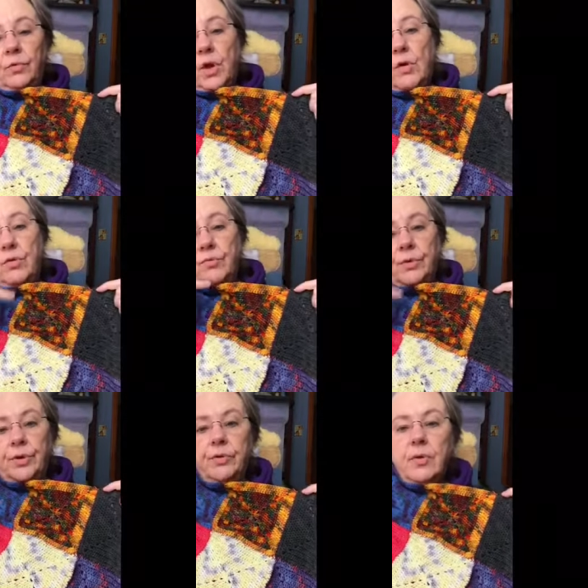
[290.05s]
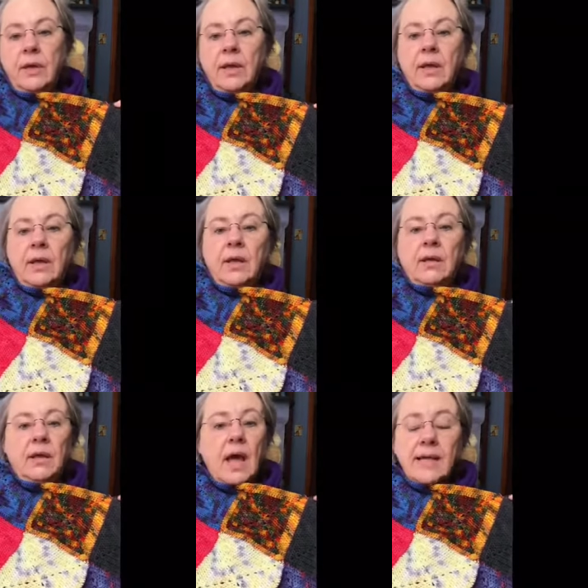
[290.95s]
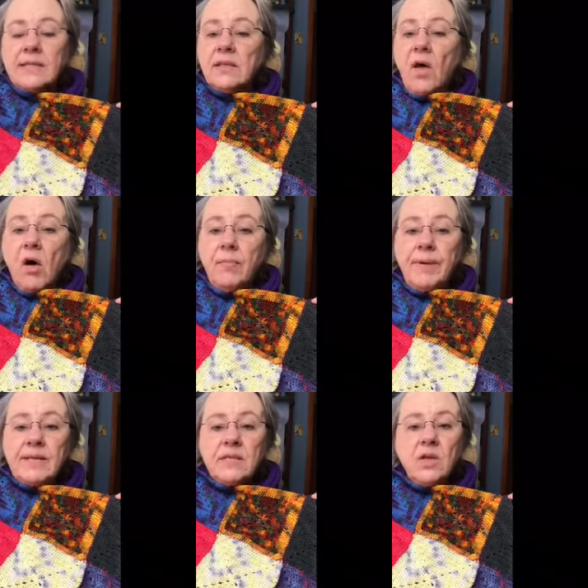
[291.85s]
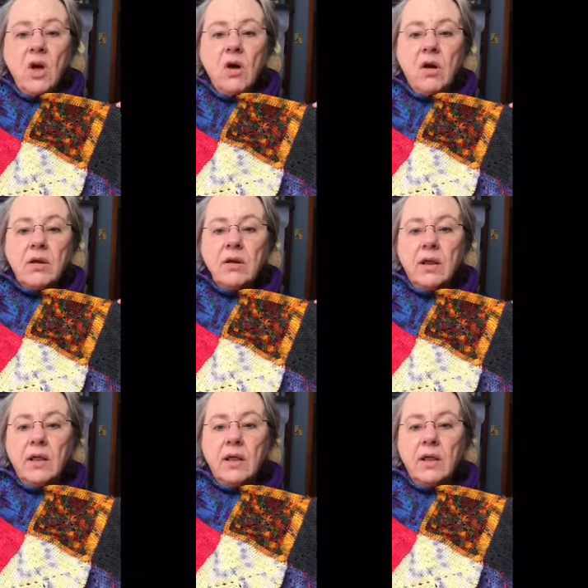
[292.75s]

go through, nice long piece of yarn,